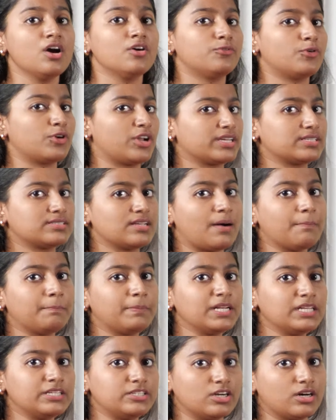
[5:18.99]
For
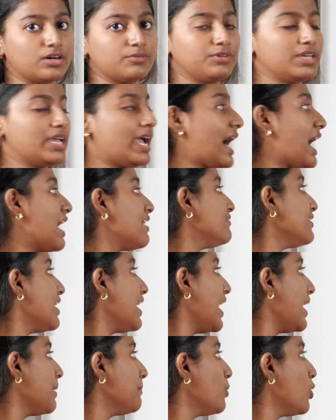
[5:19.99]
example, here we have
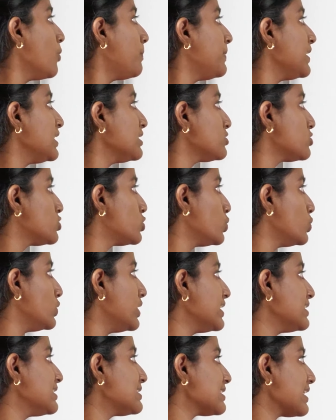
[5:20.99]
M.O.P
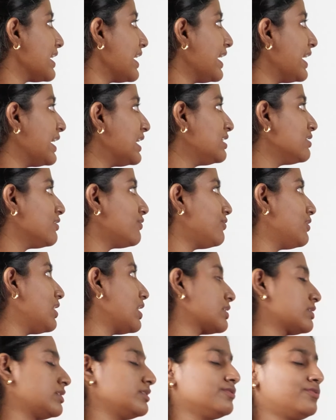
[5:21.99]
students aid
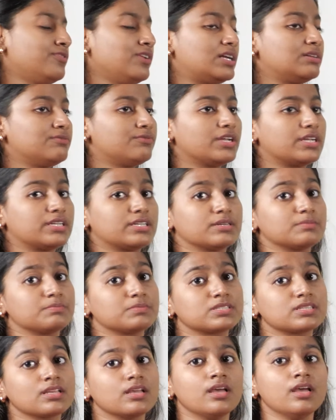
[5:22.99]
flood victims.